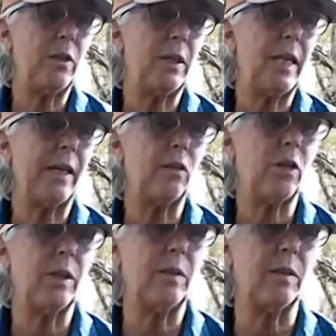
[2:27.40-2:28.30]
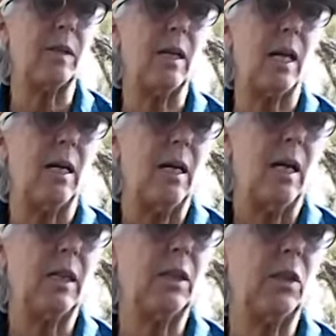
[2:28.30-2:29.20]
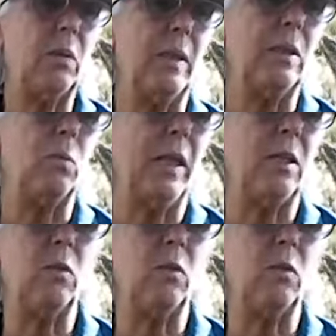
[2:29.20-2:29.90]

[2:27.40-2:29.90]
to take chills, and ague as wind